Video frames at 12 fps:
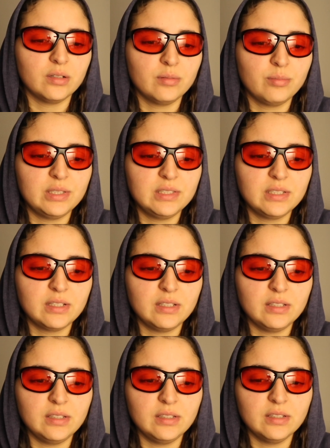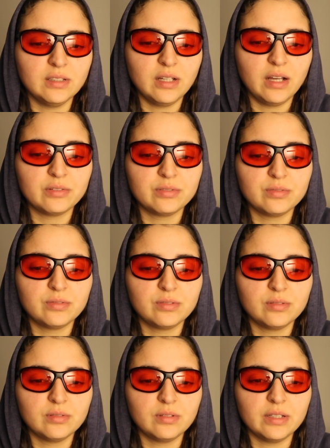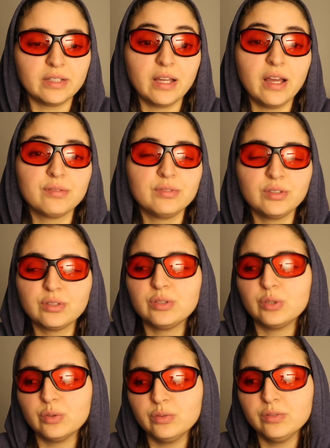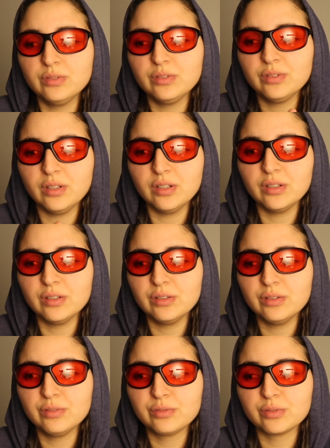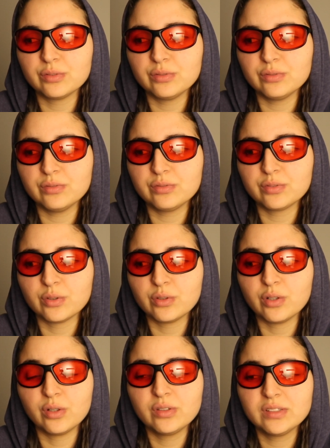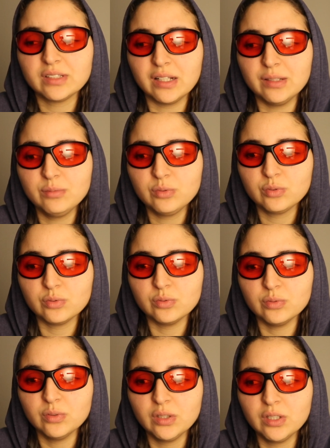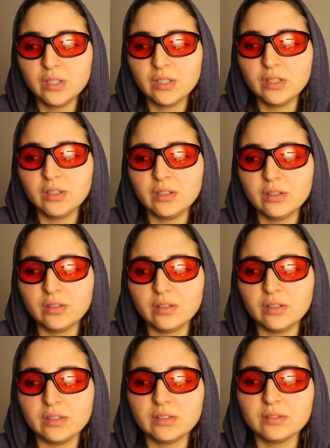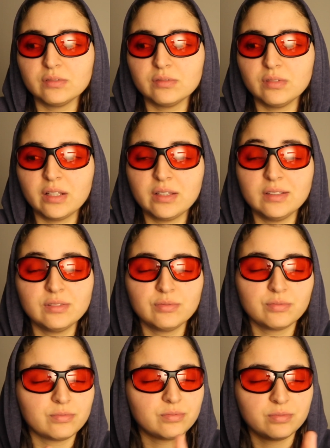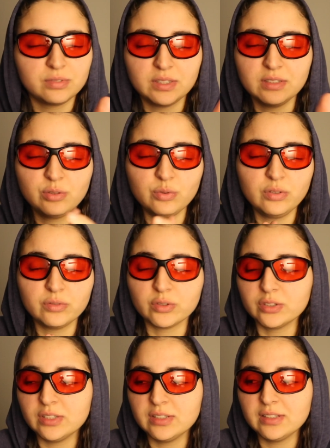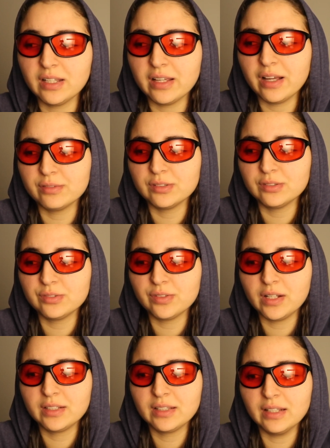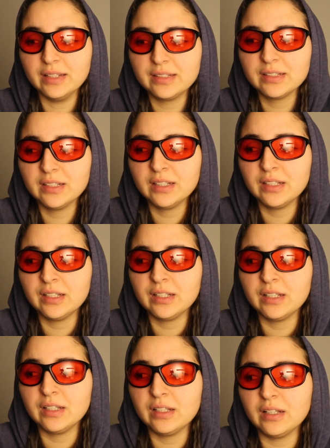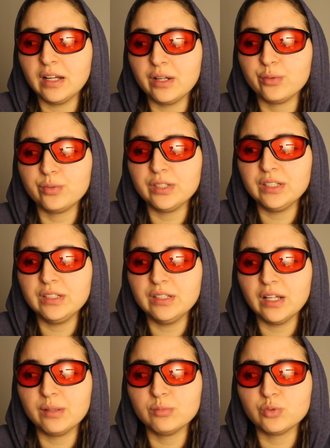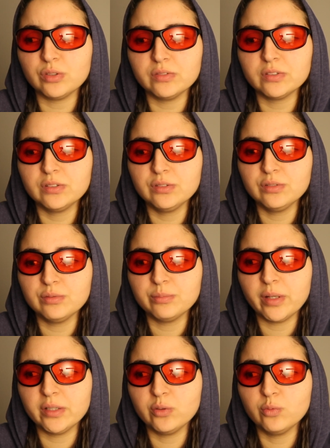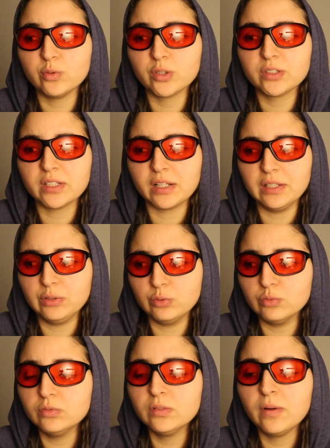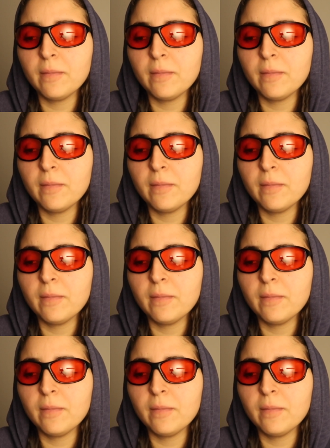basically have, like, I haven't known for a long time to, like, at least since university I haven't felt like I really am driven by the work that I do.